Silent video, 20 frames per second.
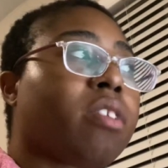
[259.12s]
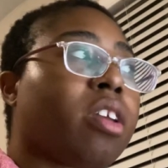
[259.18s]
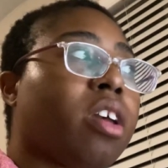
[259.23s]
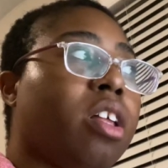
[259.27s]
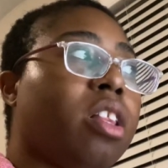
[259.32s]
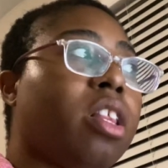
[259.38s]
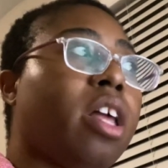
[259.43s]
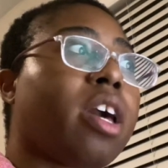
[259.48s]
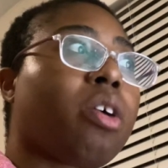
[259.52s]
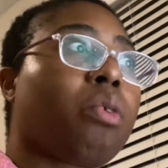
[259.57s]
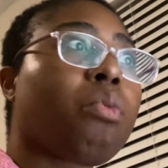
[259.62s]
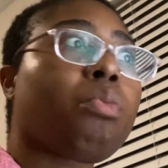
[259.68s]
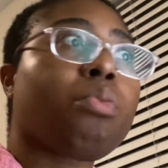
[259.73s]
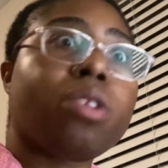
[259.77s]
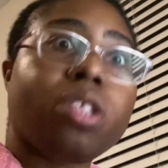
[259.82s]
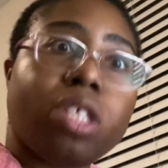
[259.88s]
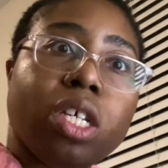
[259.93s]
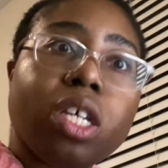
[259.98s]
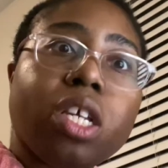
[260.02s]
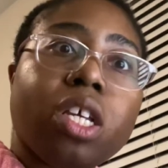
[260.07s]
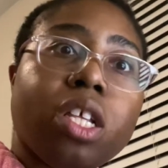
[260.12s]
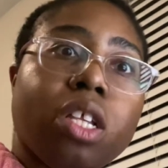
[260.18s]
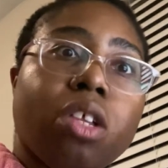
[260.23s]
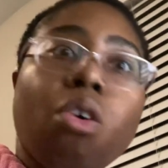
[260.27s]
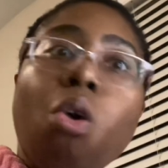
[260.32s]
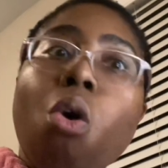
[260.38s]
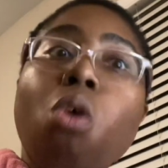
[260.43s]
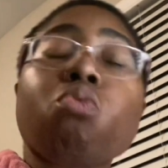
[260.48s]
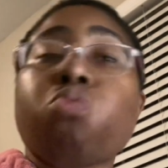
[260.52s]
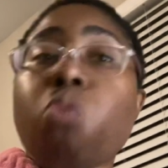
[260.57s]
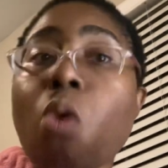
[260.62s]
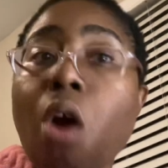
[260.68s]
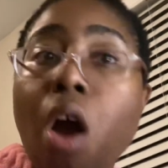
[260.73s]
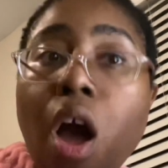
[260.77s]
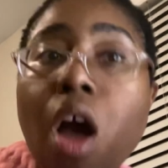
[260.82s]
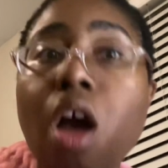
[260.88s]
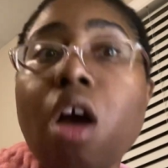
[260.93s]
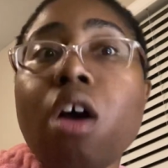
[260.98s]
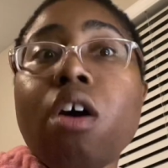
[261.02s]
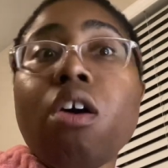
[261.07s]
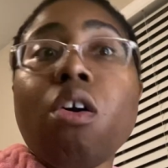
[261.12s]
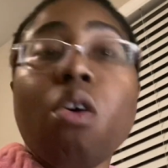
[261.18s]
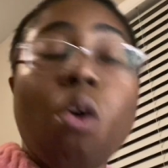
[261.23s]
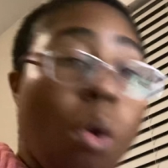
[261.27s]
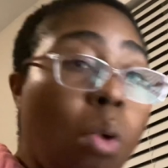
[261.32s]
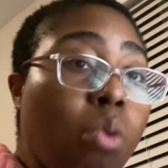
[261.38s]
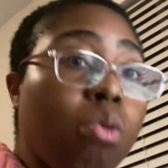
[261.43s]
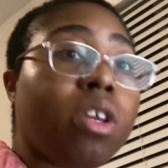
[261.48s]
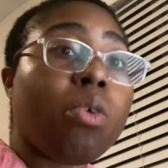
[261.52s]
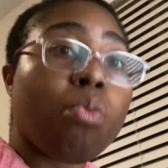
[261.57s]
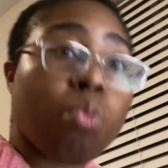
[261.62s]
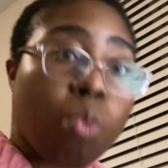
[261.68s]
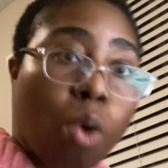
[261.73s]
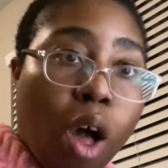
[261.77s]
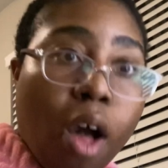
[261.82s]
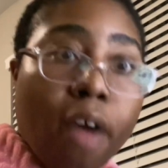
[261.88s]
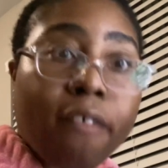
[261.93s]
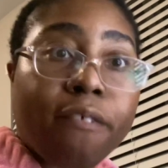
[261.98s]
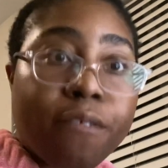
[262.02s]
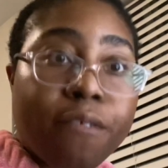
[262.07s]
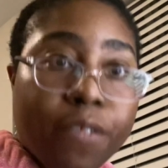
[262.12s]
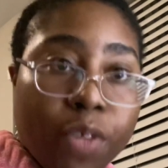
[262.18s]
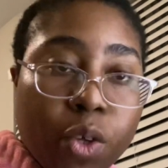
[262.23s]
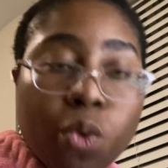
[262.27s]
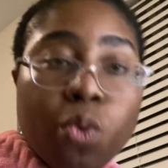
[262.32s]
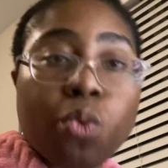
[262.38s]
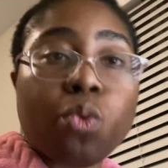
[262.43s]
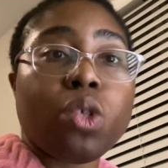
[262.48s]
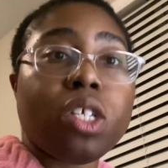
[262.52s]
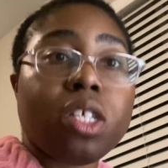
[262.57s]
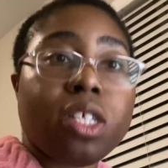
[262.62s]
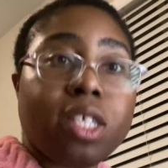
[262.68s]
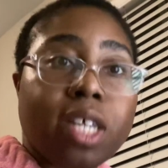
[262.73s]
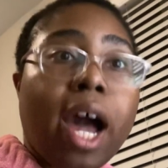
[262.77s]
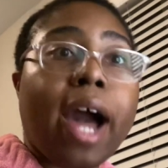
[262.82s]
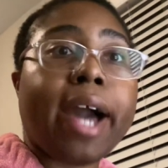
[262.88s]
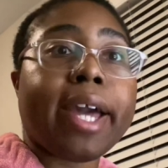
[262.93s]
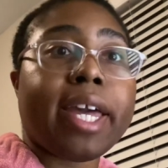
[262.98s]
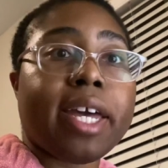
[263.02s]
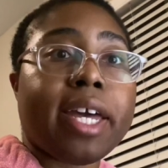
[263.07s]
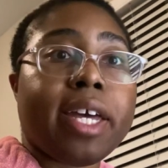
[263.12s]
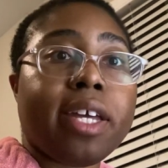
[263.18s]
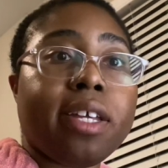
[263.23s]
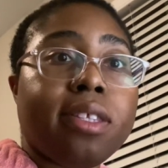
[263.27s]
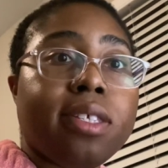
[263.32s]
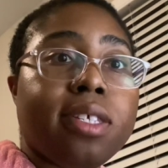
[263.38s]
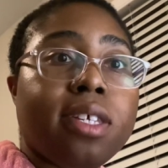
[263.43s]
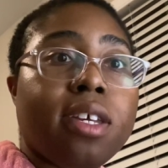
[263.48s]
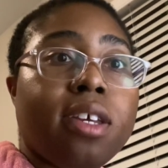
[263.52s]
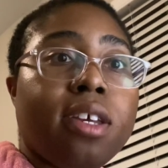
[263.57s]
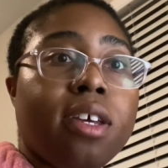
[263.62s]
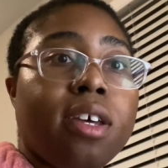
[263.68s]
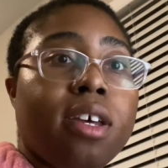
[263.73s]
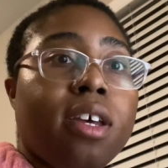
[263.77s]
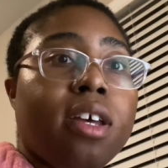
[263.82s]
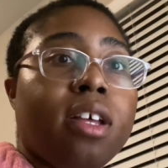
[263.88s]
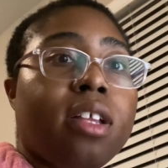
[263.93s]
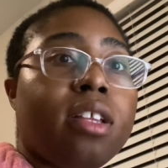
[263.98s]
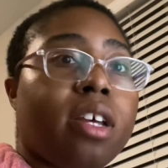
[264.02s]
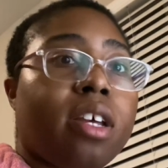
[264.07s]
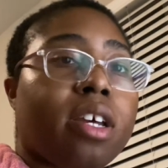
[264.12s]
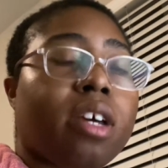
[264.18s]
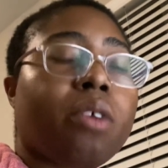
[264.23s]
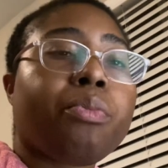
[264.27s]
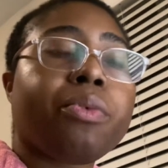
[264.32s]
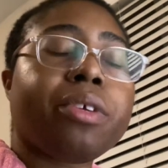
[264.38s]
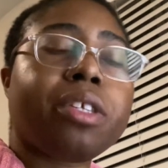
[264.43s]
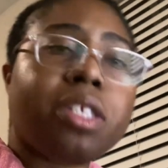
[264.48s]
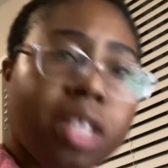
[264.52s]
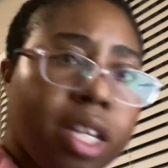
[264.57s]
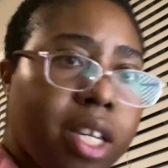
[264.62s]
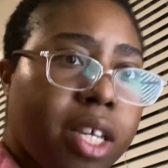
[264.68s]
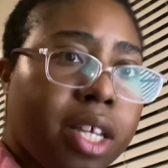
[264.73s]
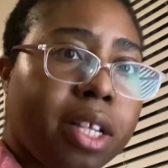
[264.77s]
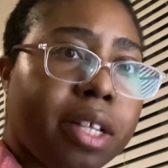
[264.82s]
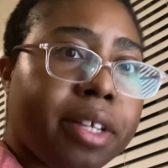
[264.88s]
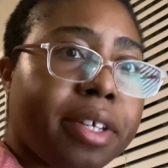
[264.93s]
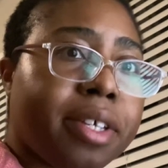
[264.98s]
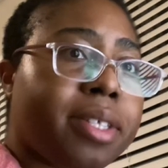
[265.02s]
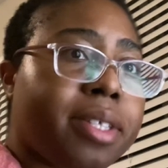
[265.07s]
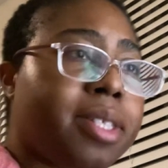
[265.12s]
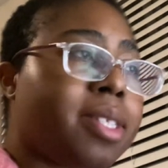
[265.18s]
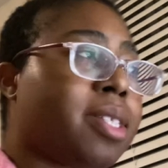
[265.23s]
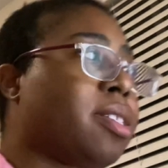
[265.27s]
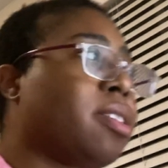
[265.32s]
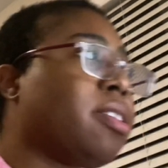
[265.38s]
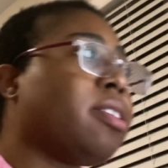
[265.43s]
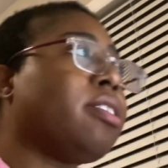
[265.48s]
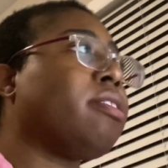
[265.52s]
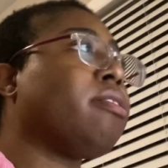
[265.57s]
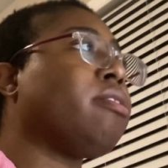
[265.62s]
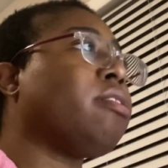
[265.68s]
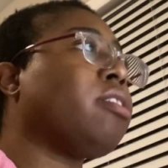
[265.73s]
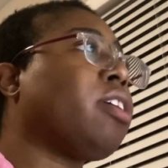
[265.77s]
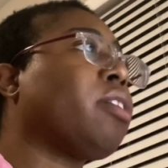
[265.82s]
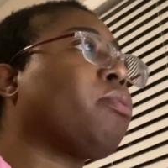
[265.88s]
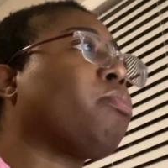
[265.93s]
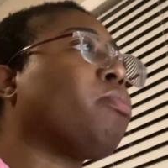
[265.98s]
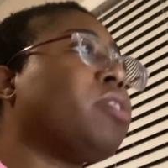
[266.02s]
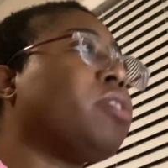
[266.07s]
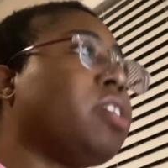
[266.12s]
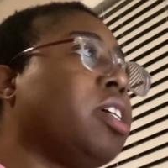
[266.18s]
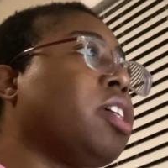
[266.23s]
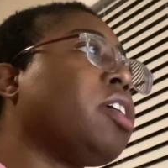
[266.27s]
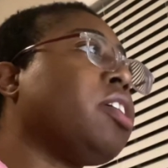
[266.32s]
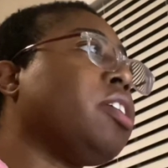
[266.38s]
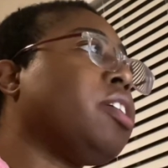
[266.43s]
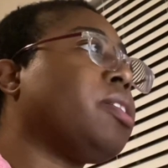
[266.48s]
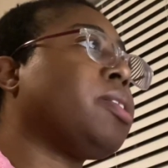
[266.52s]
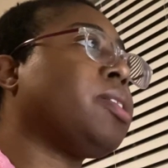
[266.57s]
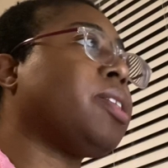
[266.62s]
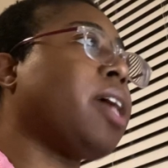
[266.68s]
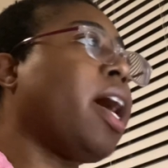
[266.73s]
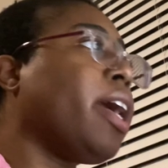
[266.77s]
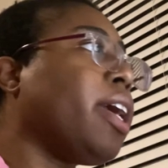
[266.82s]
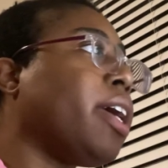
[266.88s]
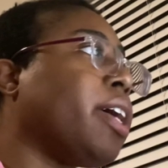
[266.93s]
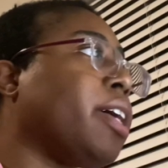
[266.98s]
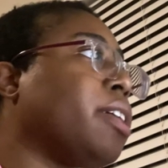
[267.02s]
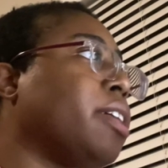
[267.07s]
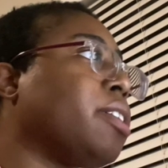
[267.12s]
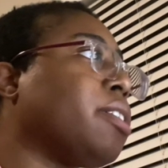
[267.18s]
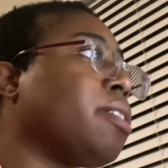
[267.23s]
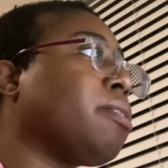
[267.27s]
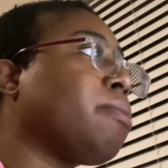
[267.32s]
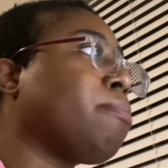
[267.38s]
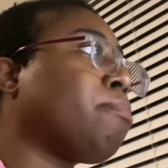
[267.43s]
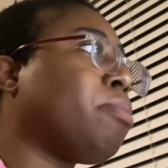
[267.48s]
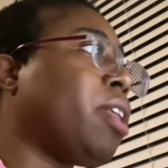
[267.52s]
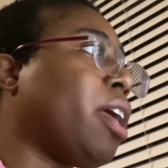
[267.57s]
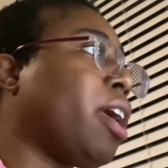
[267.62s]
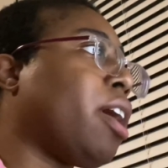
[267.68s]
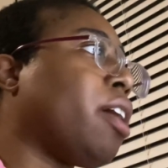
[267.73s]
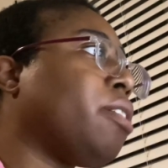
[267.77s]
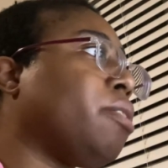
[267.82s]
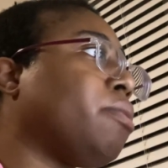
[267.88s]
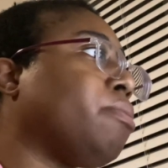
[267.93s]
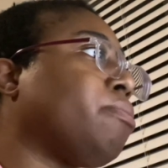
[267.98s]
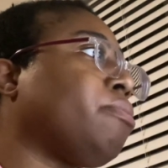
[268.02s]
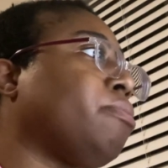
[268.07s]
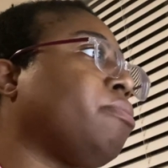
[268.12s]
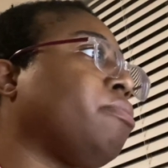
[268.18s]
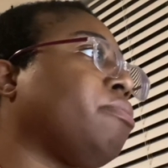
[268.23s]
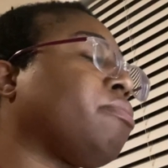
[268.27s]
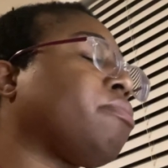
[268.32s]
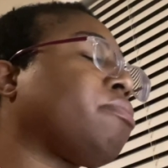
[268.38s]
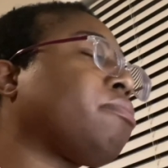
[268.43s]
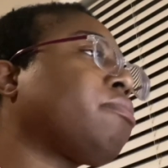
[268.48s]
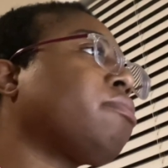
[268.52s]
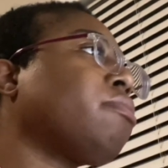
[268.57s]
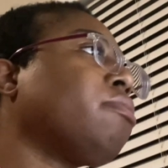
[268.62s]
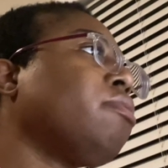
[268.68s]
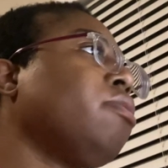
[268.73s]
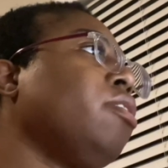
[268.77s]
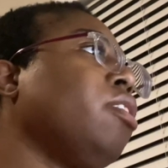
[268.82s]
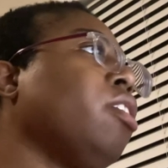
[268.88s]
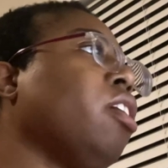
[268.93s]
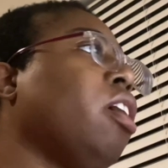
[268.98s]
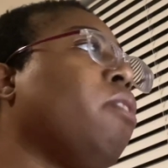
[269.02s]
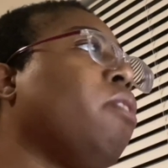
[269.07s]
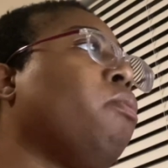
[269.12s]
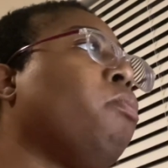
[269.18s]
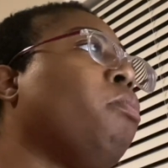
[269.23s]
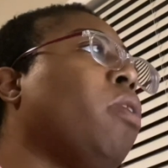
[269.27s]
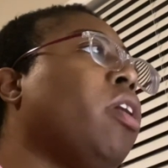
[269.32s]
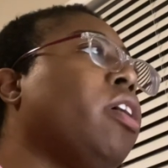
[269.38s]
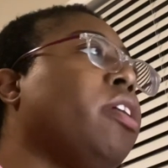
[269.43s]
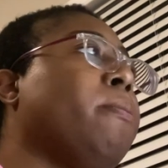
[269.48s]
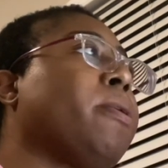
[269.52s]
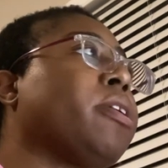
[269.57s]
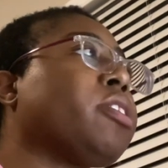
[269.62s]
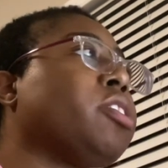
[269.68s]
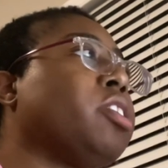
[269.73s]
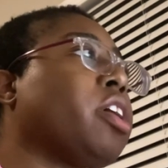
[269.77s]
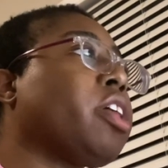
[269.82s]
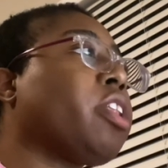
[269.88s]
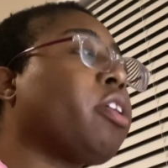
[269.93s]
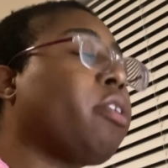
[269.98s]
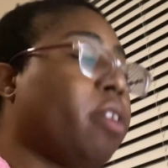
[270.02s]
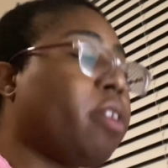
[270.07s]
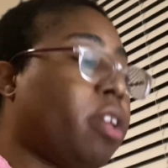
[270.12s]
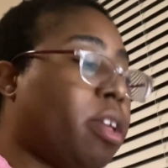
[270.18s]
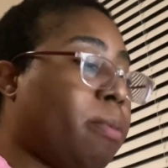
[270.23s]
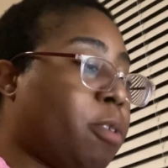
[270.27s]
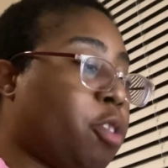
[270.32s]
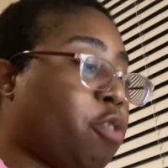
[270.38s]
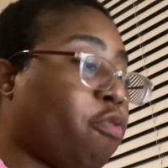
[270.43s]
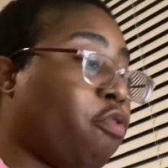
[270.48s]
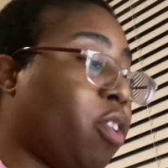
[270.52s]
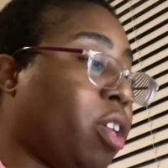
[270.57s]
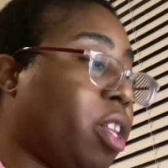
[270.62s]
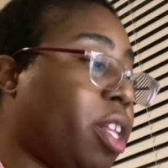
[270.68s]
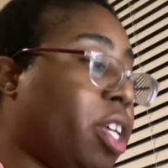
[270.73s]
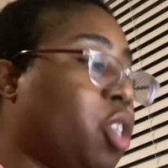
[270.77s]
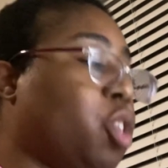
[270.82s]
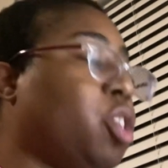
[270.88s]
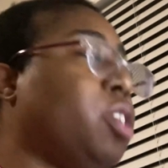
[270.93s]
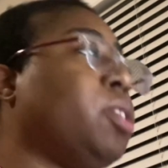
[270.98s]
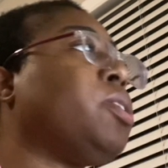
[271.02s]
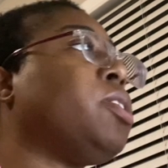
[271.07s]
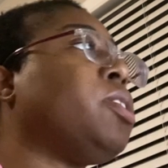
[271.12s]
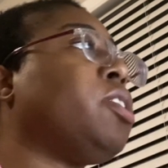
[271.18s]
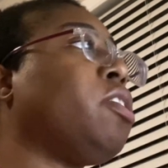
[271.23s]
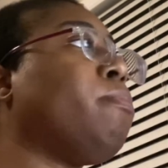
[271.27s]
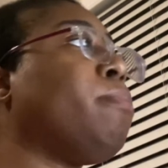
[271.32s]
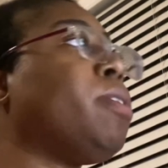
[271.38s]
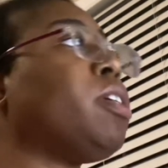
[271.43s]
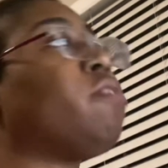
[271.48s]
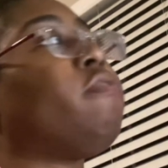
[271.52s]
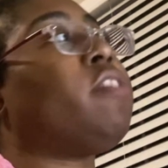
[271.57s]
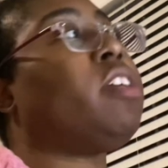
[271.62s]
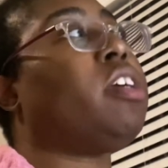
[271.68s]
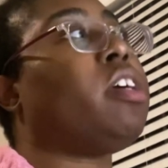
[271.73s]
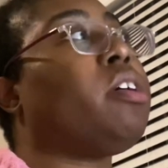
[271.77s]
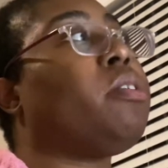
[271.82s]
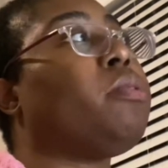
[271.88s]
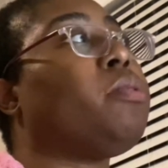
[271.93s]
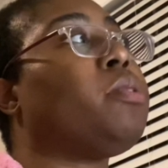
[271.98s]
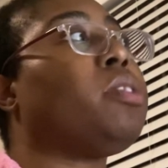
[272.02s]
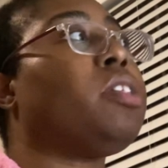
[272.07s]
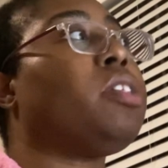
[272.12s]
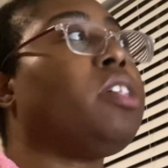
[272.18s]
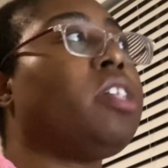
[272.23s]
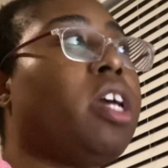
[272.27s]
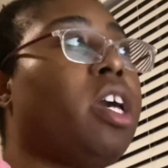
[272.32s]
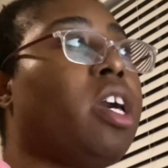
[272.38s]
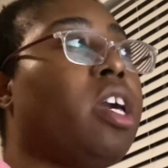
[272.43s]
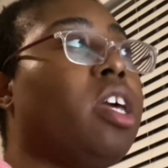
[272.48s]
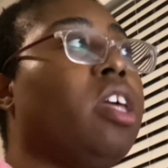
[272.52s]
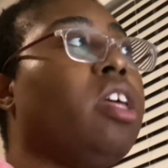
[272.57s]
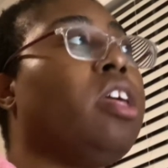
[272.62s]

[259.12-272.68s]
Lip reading: Like ridiculous, or only raw food diet. Like a ridiculous diet plan. One in particular, her name is Freelee. She still makes videos today.